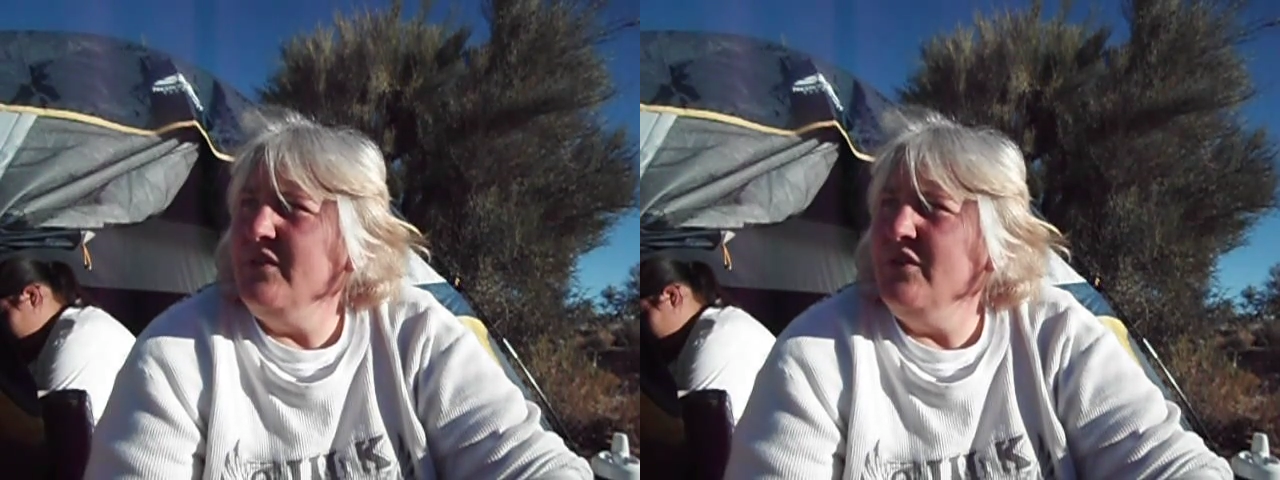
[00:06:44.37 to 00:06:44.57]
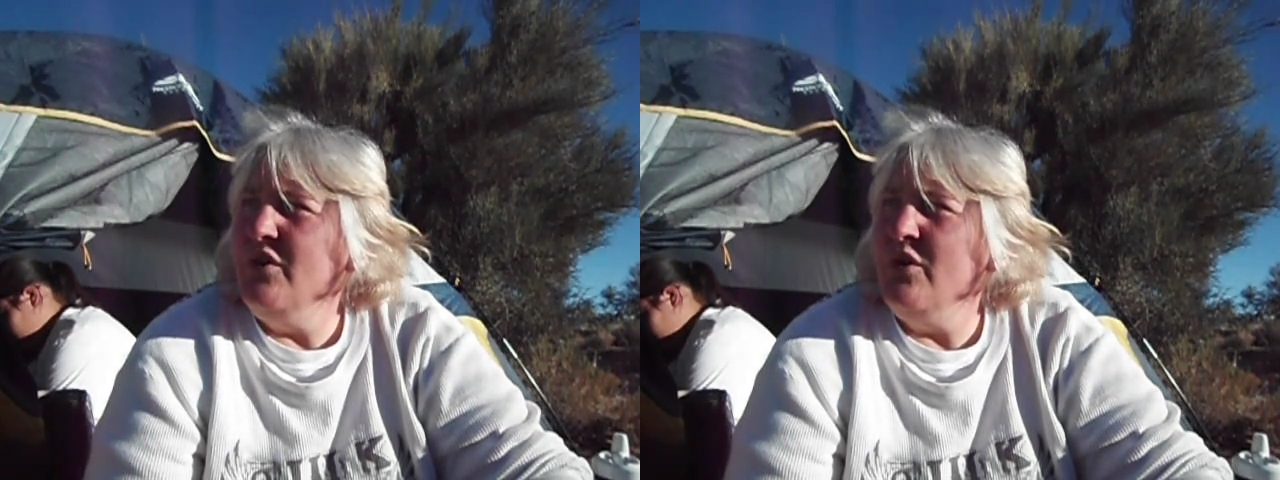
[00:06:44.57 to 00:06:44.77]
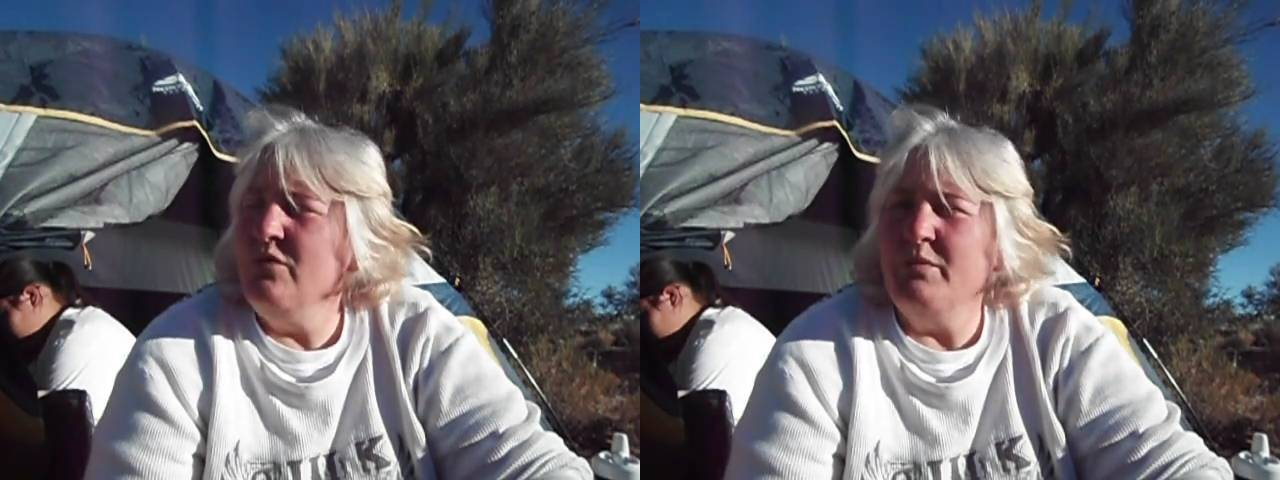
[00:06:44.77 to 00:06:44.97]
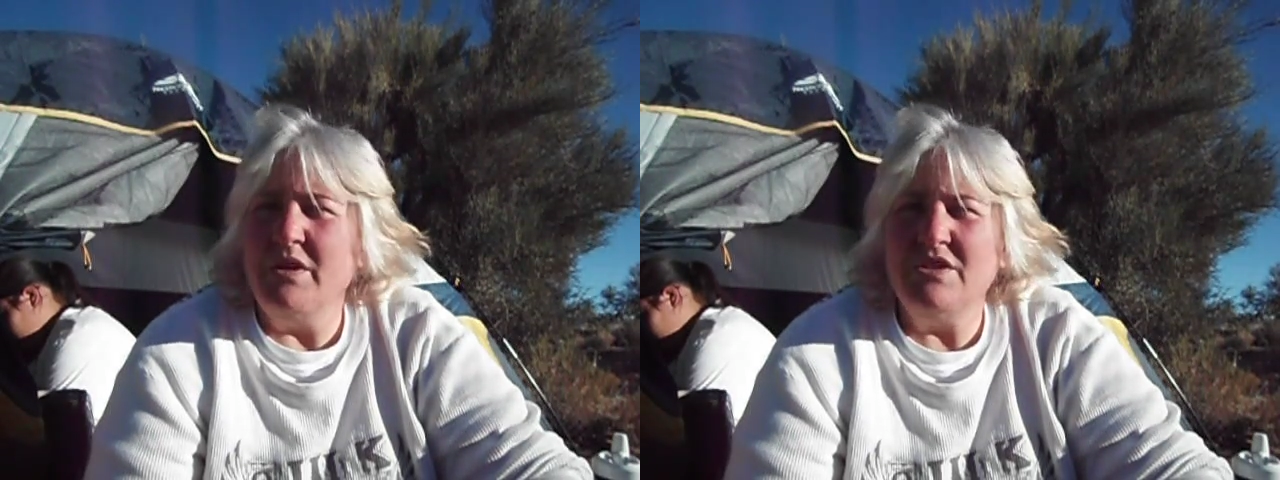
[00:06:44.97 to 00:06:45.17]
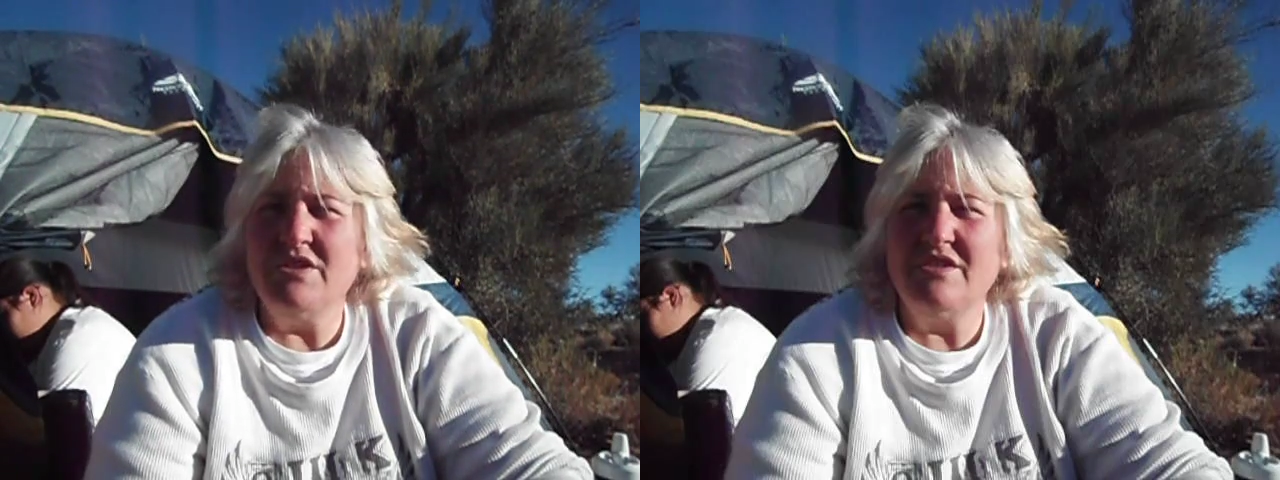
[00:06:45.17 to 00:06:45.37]
You know,
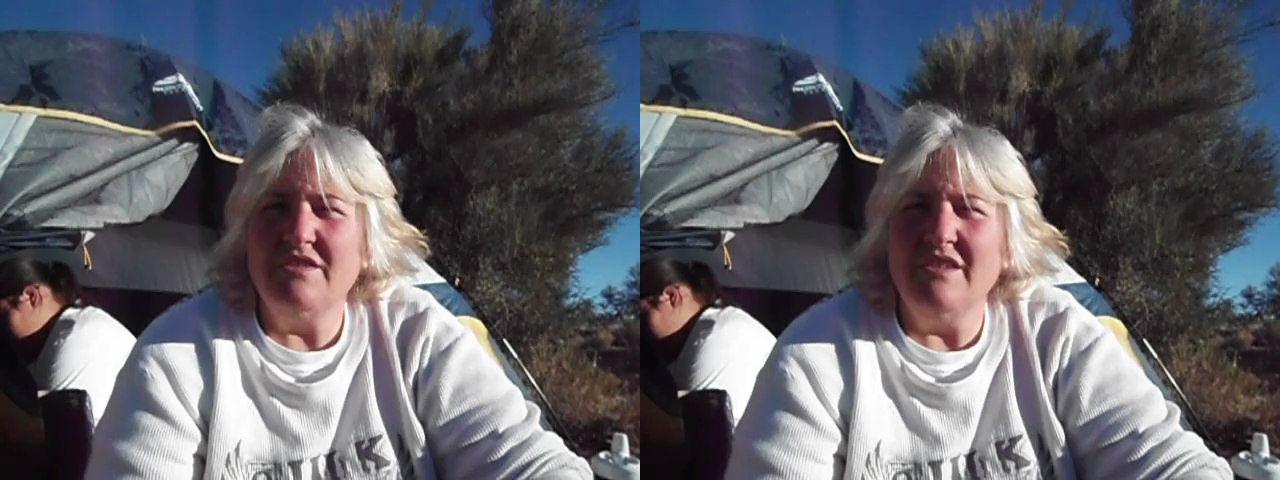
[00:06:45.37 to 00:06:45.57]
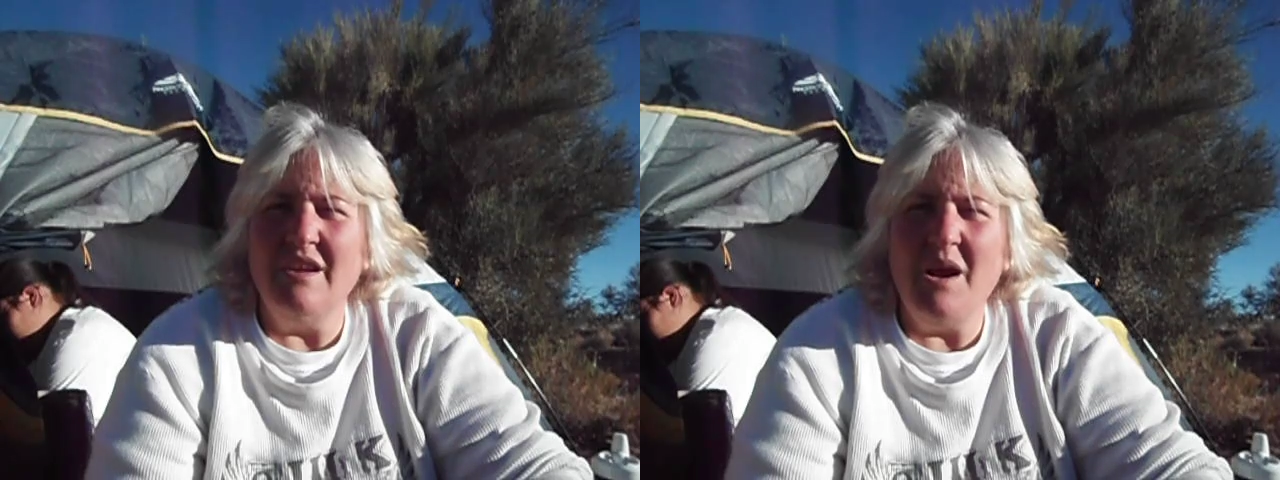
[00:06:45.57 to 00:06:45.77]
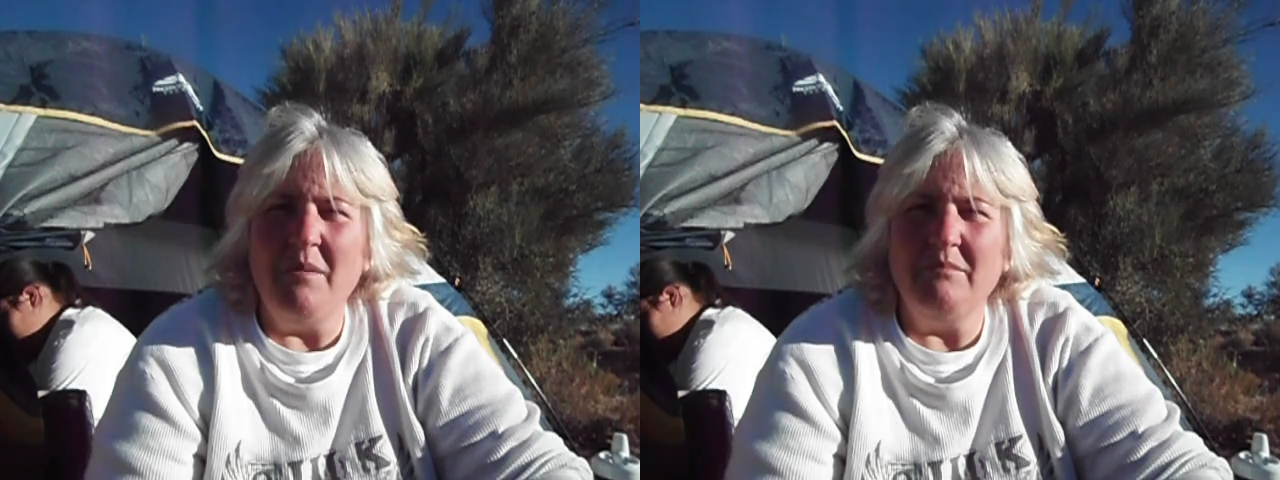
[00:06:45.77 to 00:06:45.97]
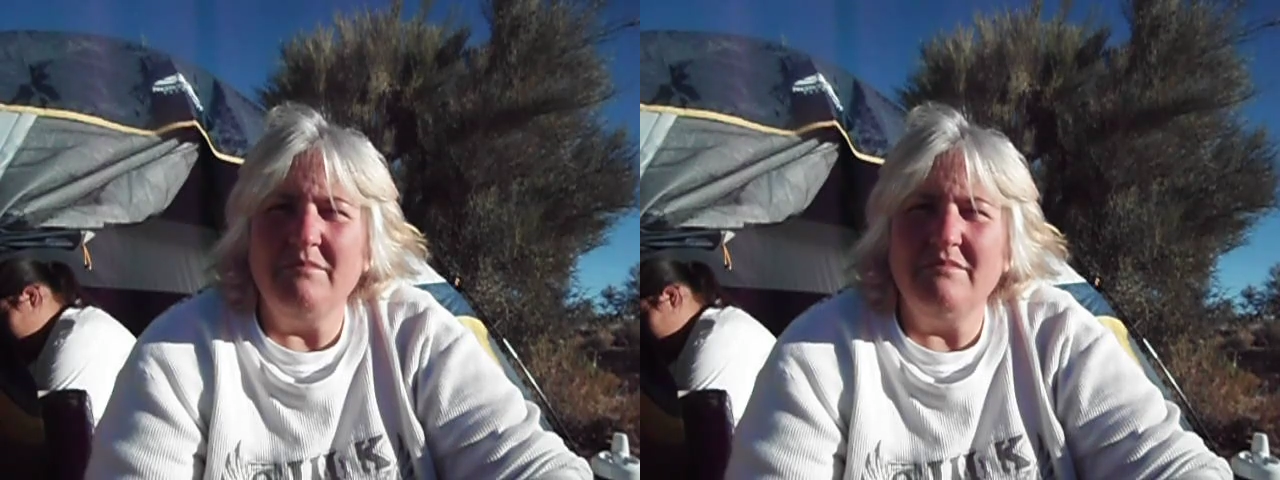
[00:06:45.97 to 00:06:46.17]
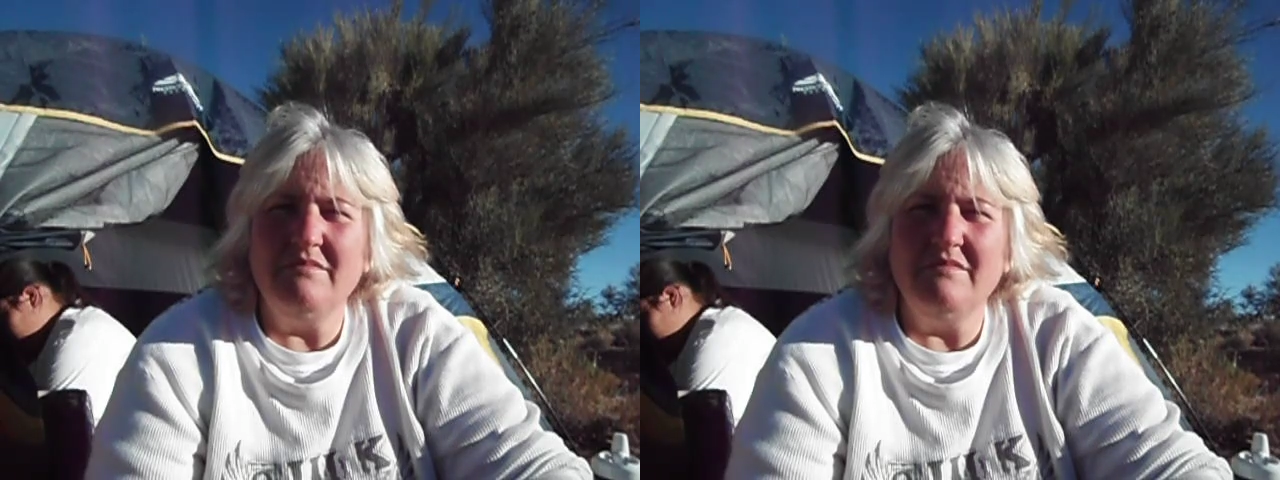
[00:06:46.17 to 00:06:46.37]
but just get up,
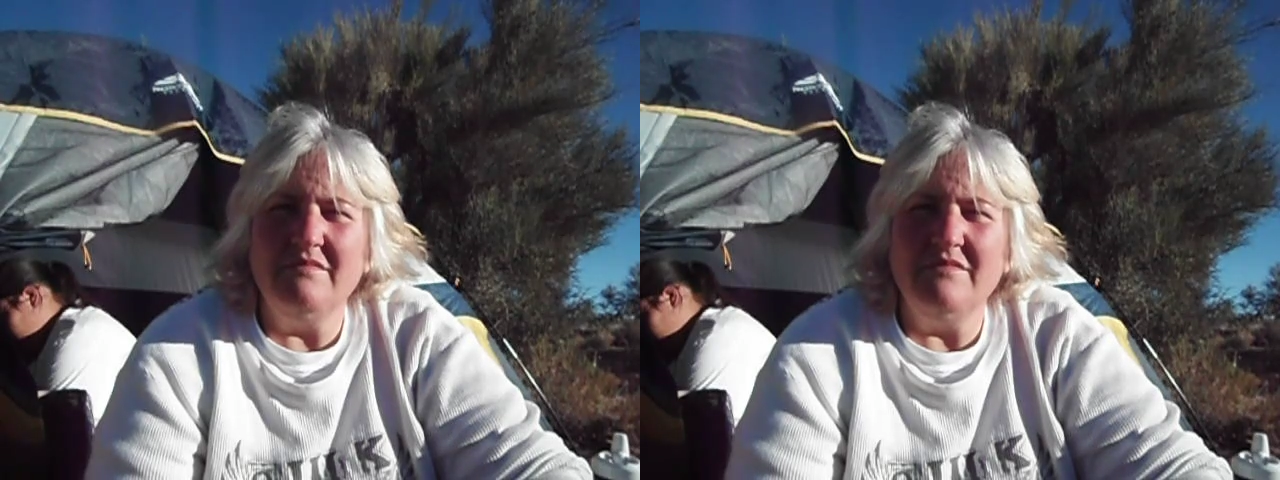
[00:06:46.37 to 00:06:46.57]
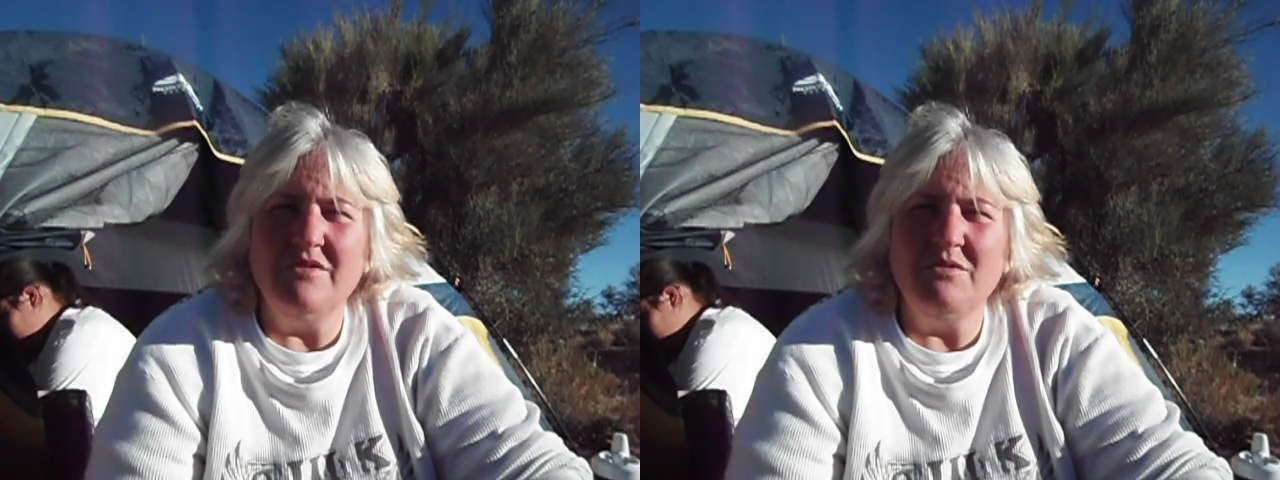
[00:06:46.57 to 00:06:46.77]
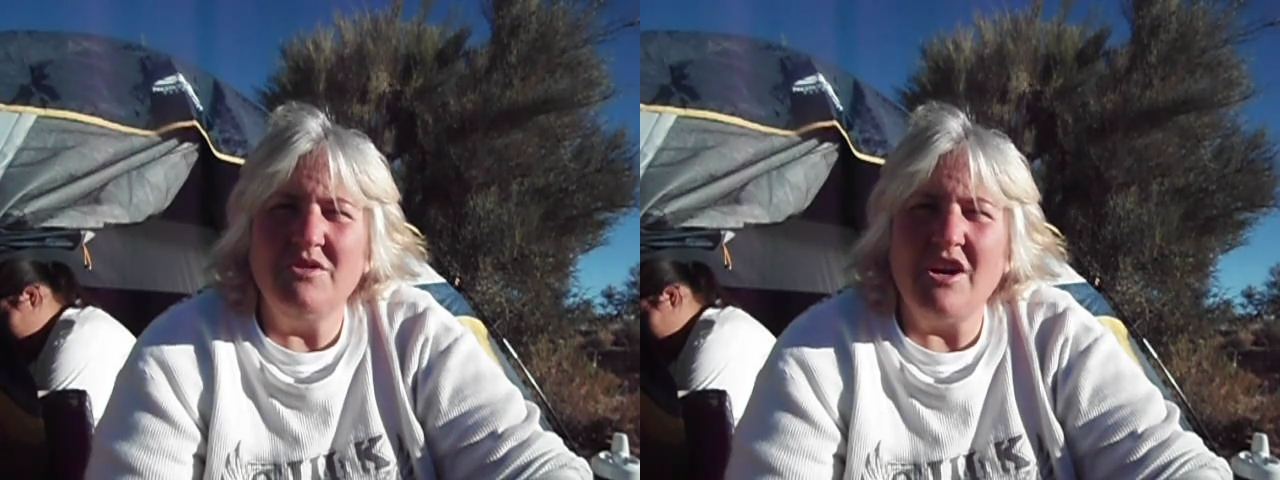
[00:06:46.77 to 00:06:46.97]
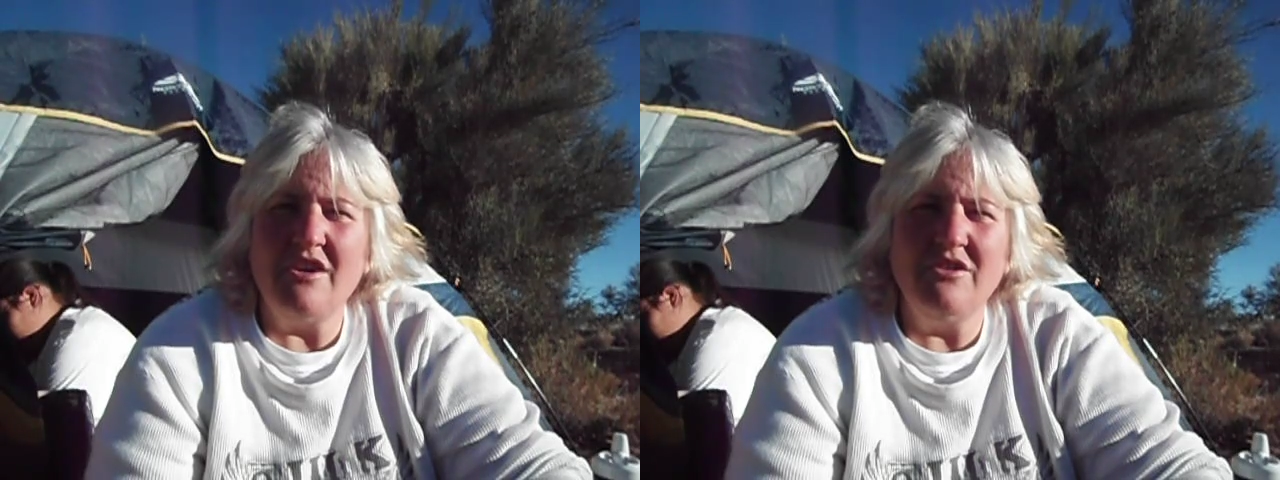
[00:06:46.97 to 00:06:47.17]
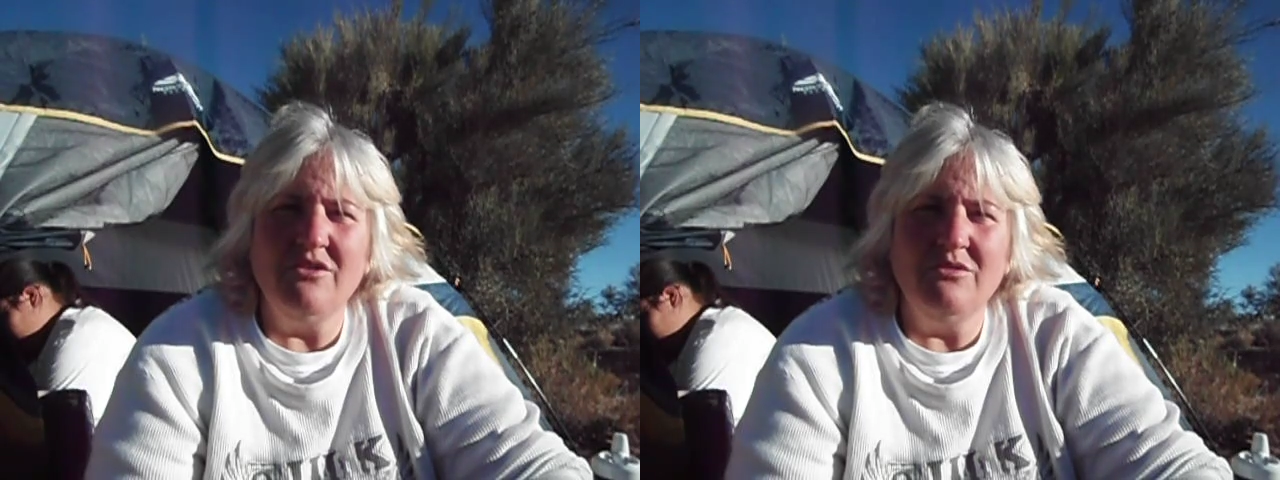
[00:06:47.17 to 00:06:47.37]
do what you got
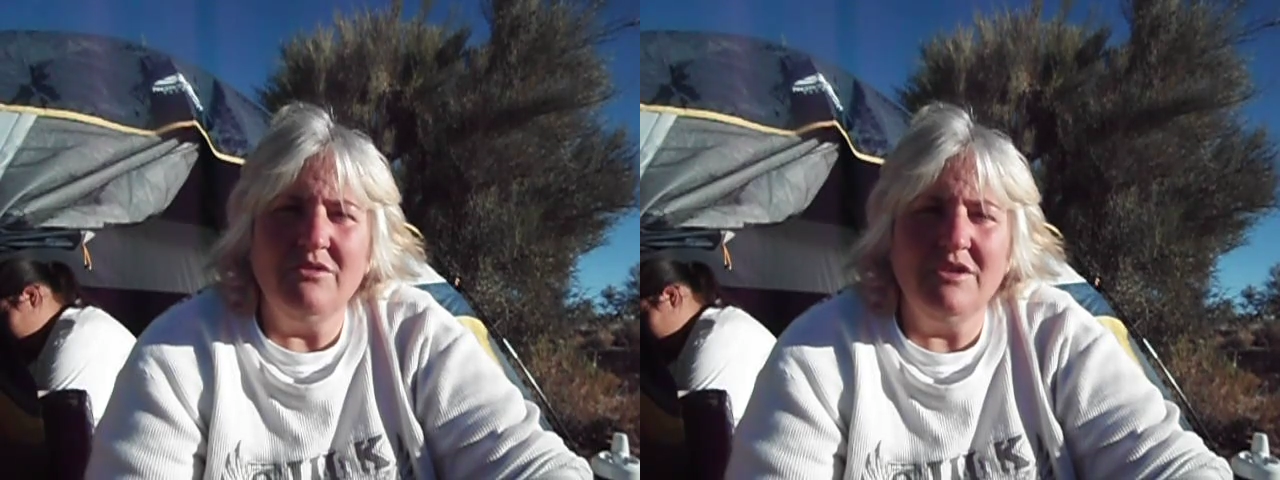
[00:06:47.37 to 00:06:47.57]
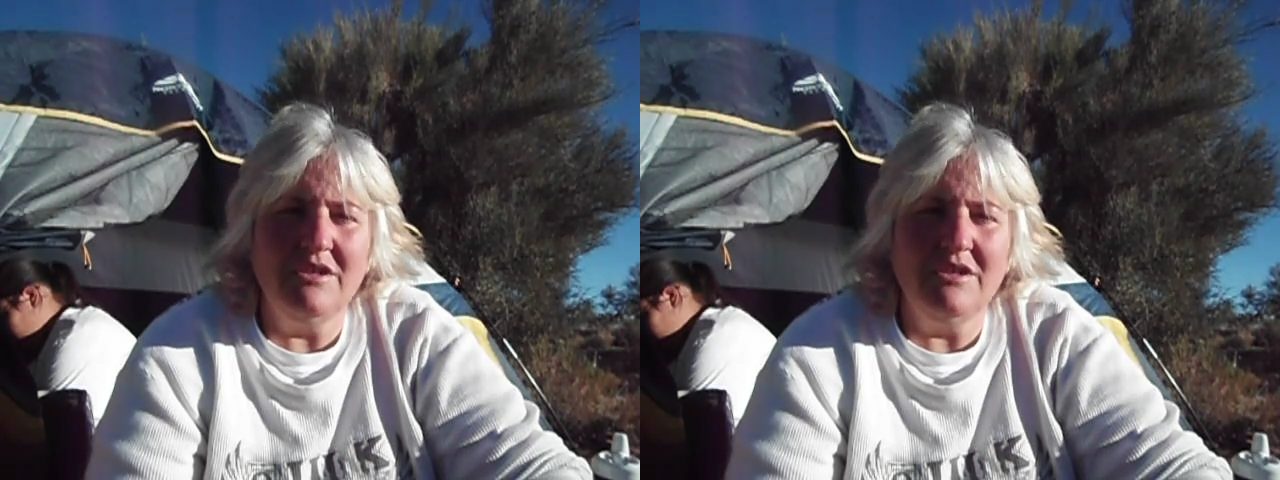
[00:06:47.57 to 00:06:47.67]
to do.